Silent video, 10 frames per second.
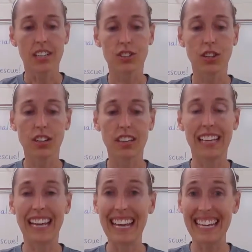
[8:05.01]
took
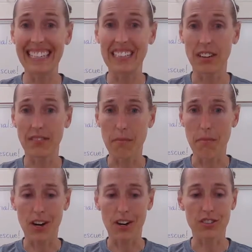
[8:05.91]
the end of the
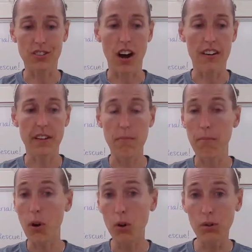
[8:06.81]
markers off and
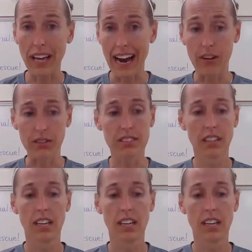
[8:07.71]
pulled out